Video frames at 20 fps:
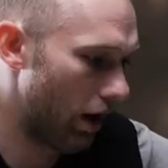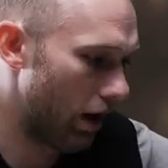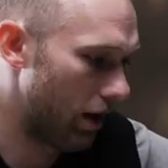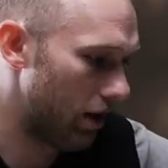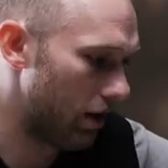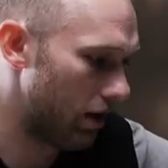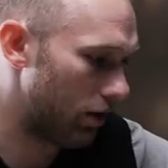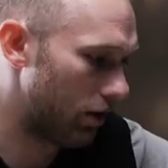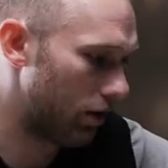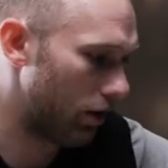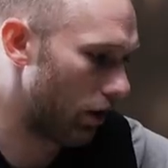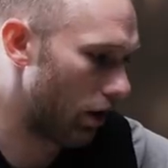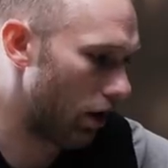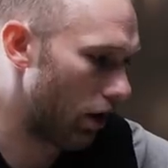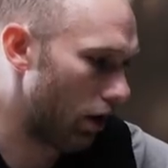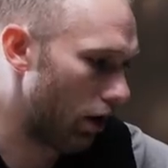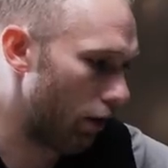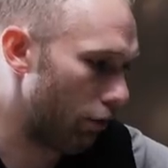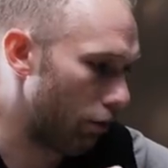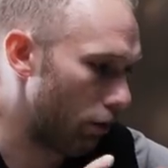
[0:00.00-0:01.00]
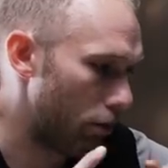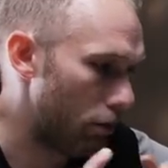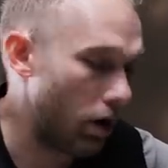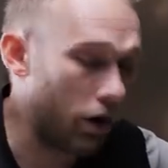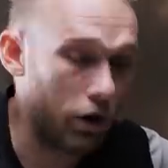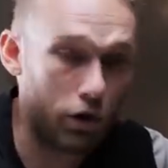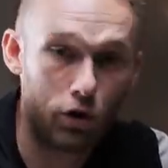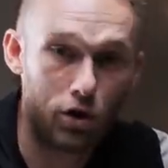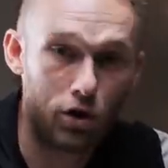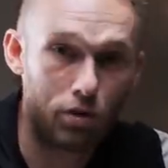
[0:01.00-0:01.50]
and it's uh, from
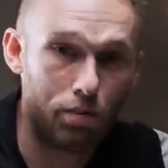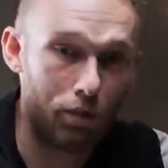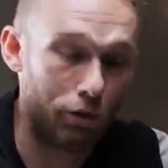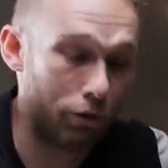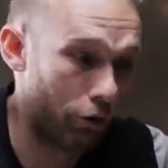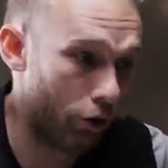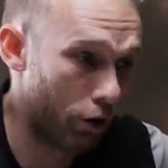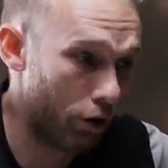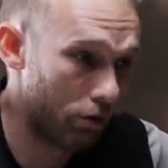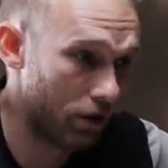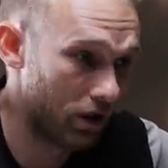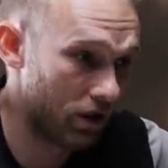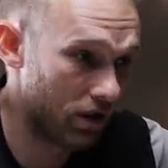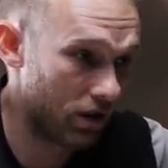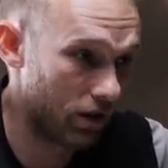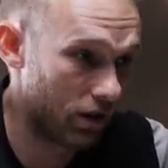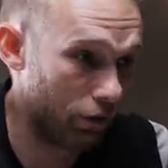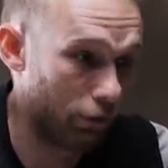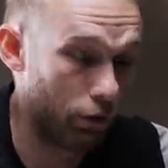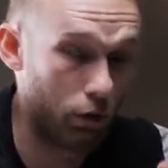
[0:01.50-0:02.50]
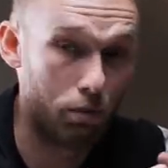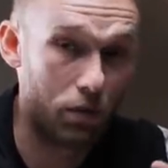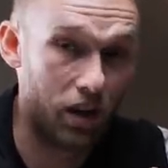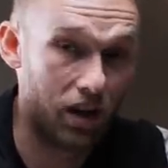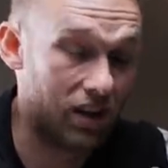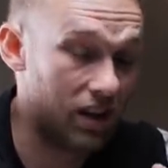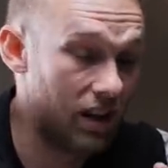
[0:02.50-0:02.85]
Bagoros Performance, from my